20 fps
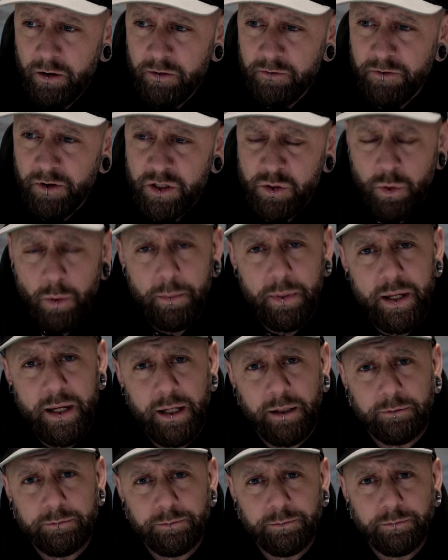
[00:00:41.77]
First one
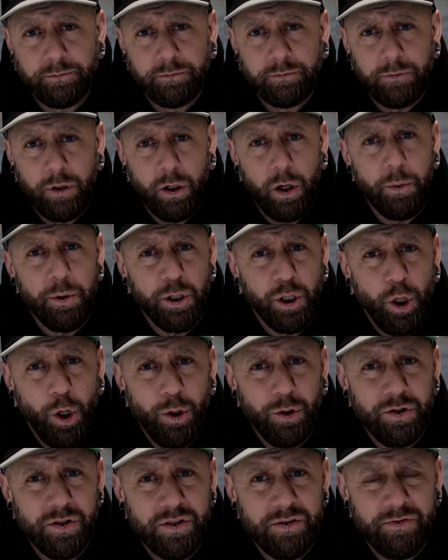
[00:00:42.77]
being, I'll go with the
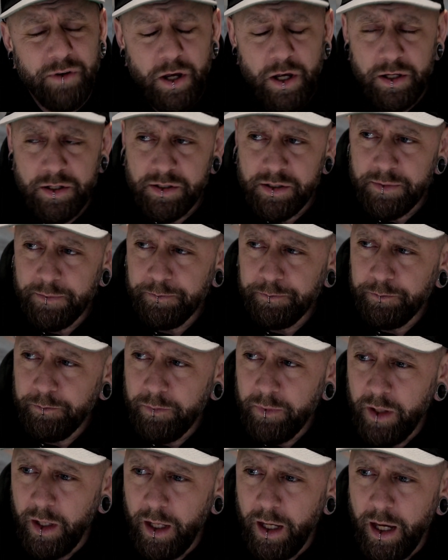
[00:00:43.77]
cons first.
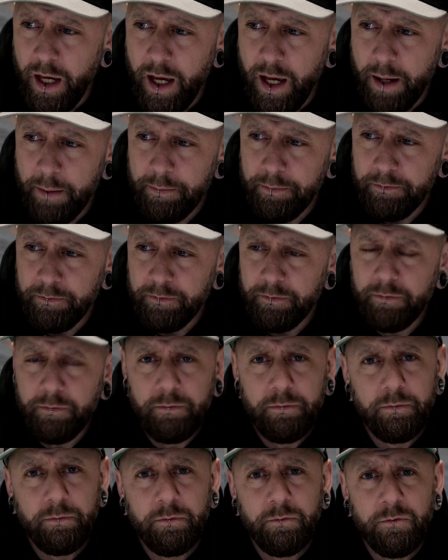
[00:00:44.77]

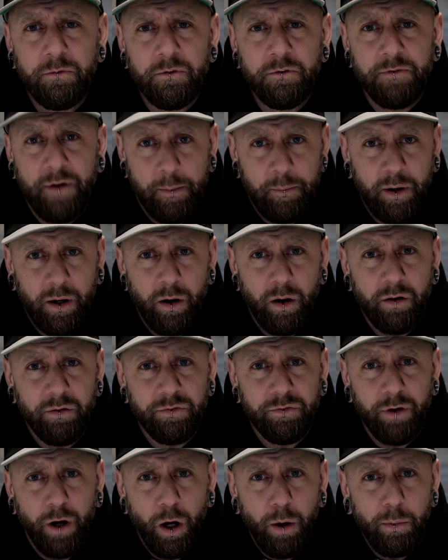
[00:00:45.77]
Family
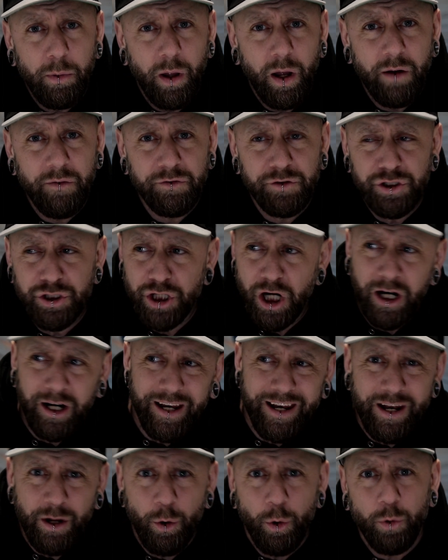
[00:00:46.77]
life, home life,
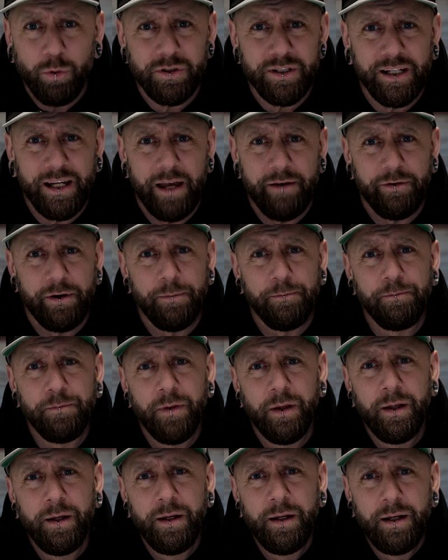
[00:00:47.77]
juggling it all together.
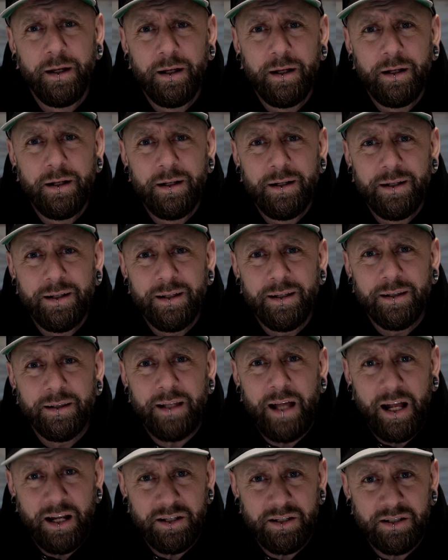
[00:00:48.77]

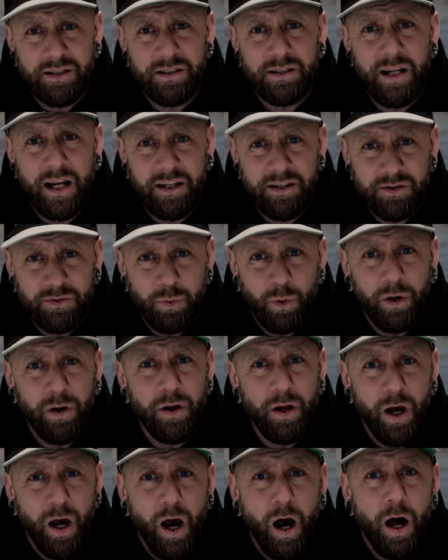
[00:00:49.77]
That's one
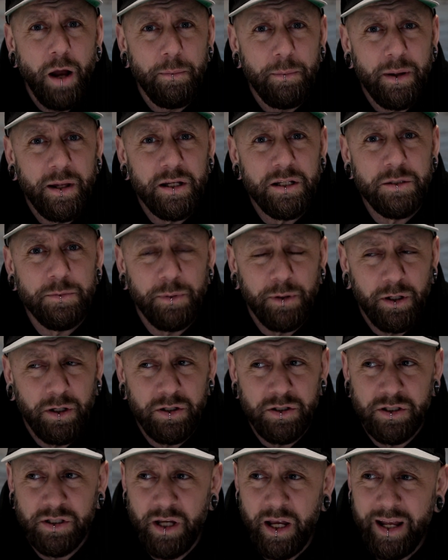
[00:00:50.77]
of the hard bits
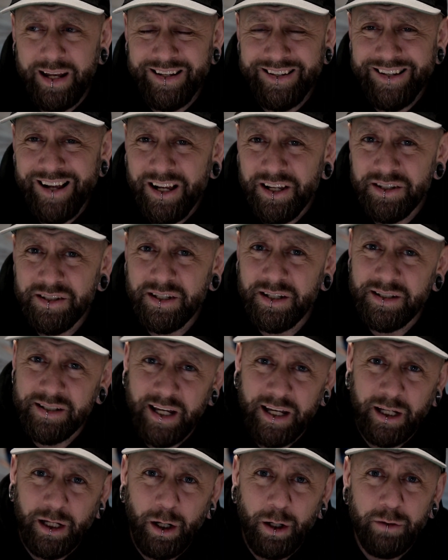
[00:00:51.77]
because it does
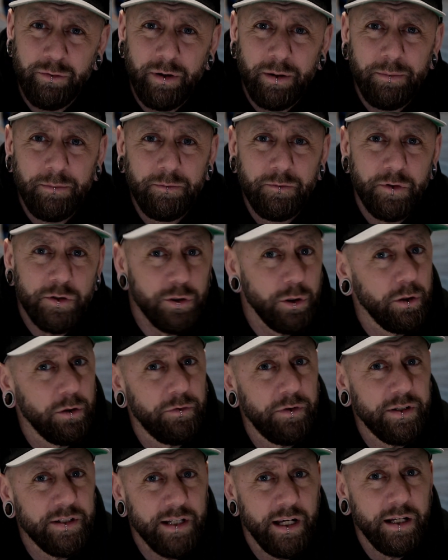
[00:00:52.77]
take over.
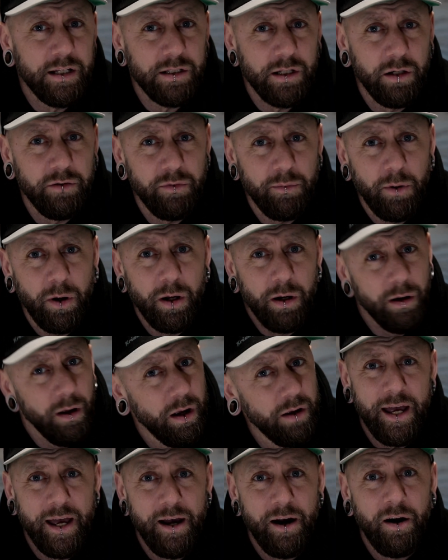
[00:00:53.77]
Photography takes over my
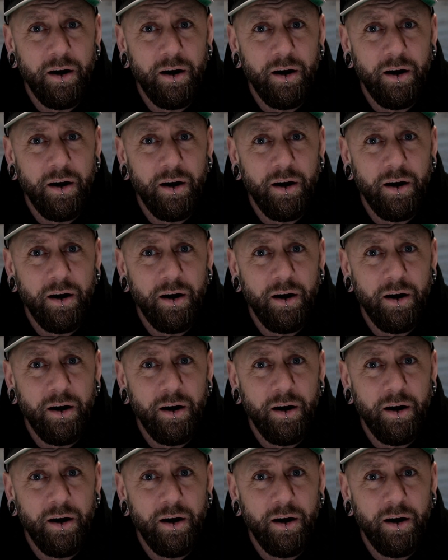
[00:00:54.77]
life.